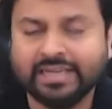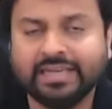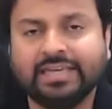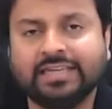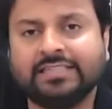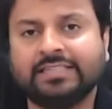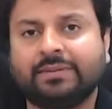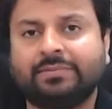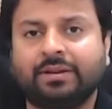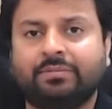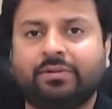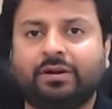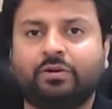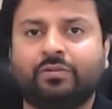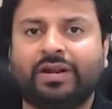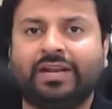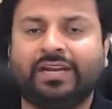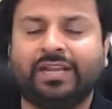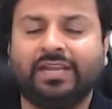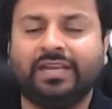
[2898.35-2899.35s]
In September
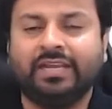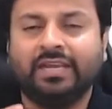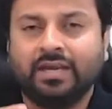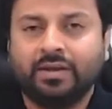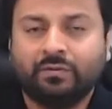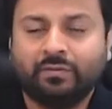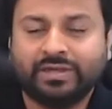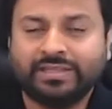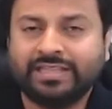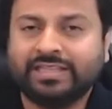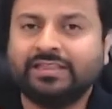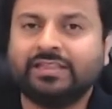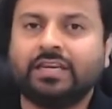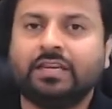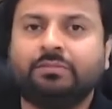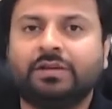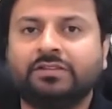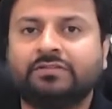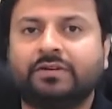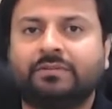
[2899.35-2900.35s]
20. Within 3
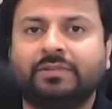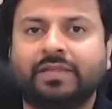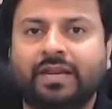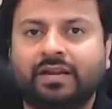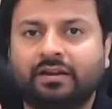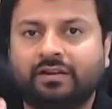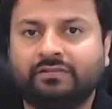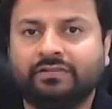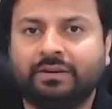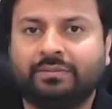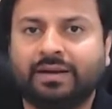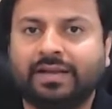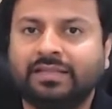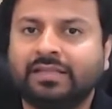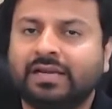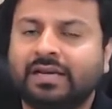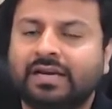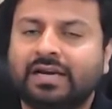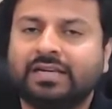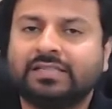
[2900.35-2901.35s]
months from the end of the month,
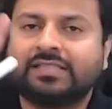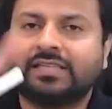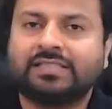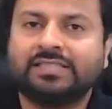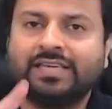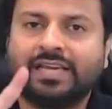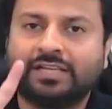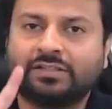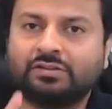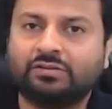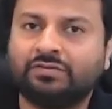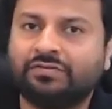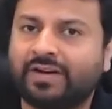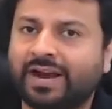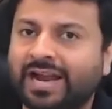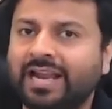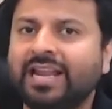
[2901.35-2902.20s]
SSC has to file